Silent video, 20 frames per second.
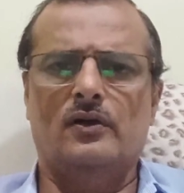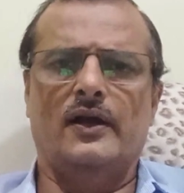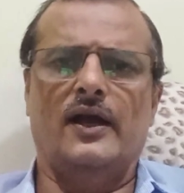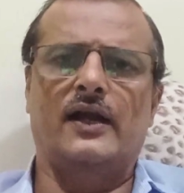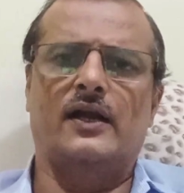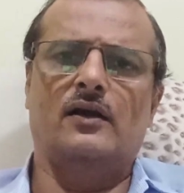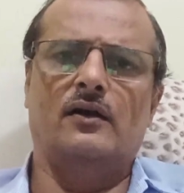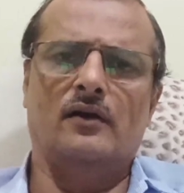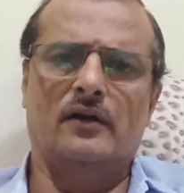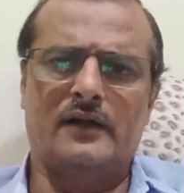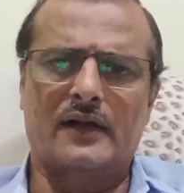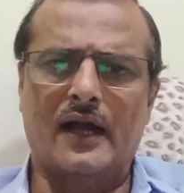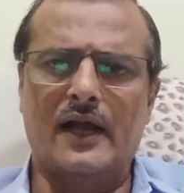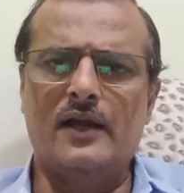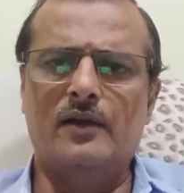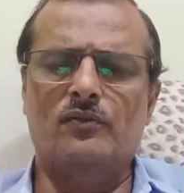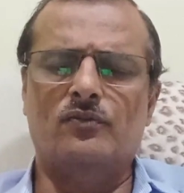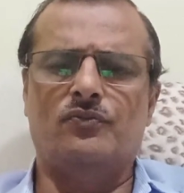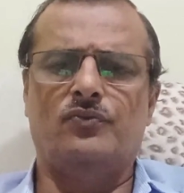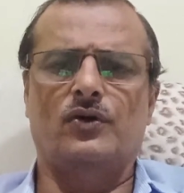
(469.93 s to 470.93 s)
at a
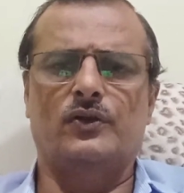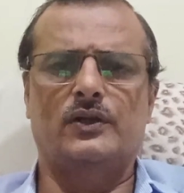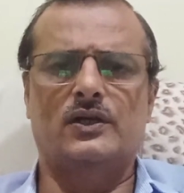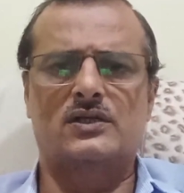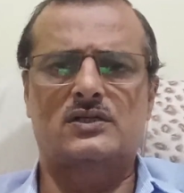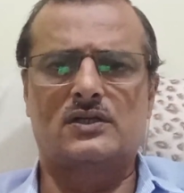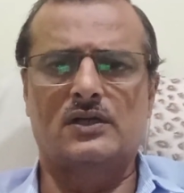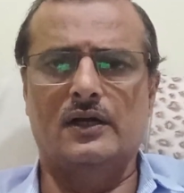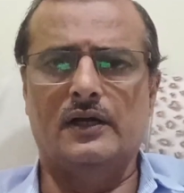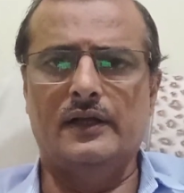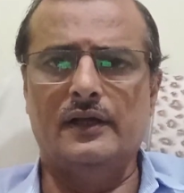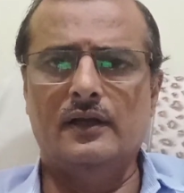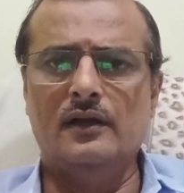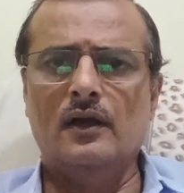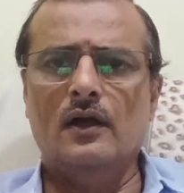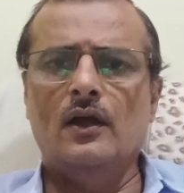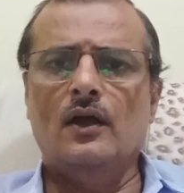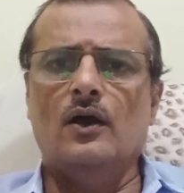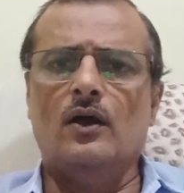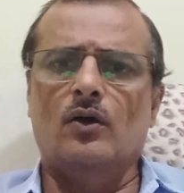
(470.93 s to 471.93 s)
time for the
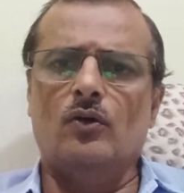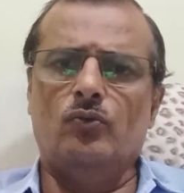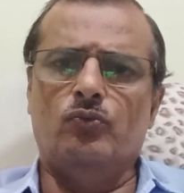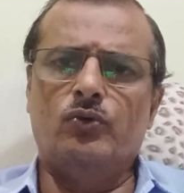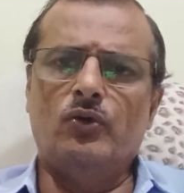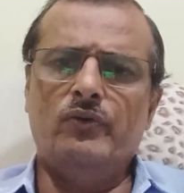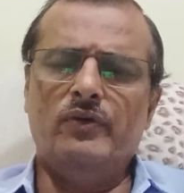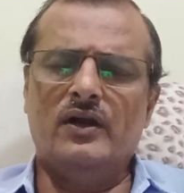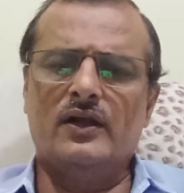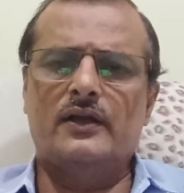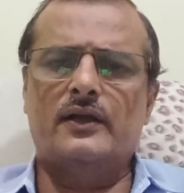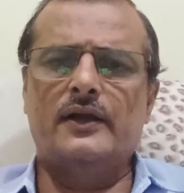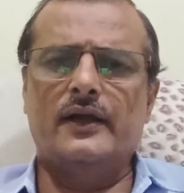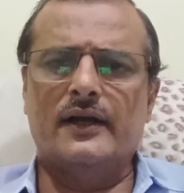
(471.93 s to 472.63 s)
study, we will